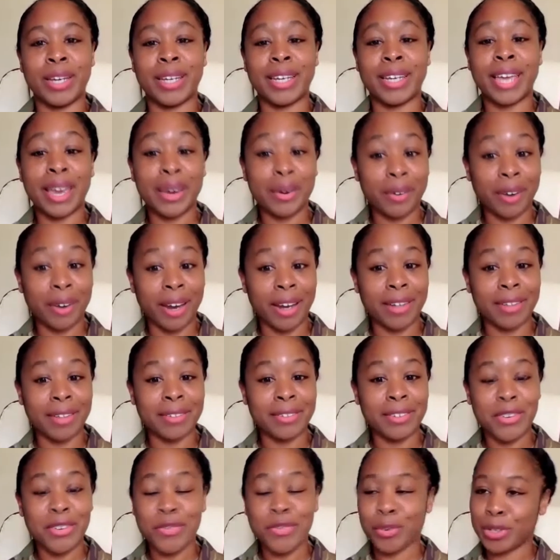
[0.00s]
Kay Wright,
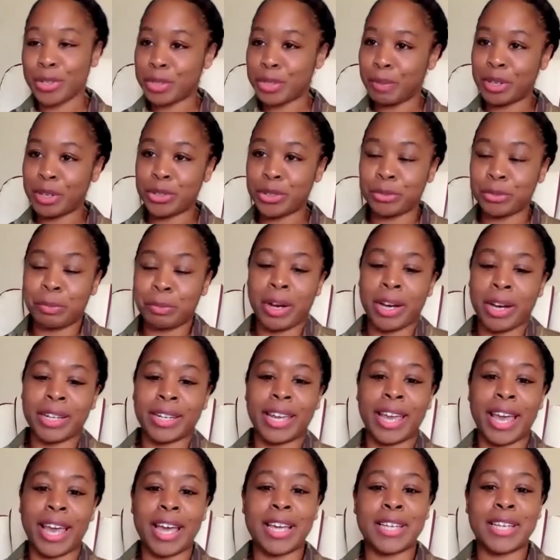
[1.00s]
for a special
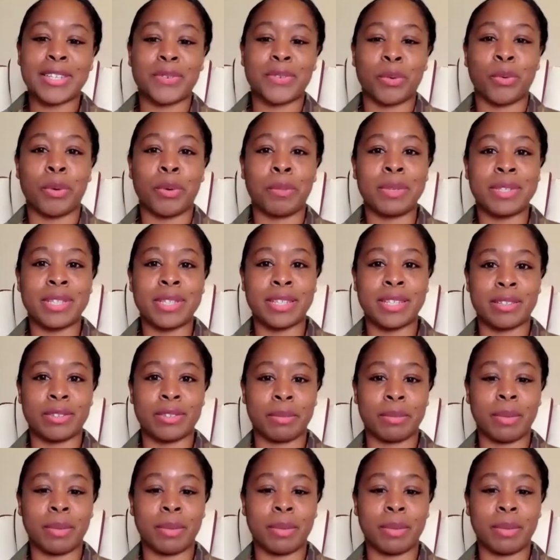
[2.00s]
podcast for Women's History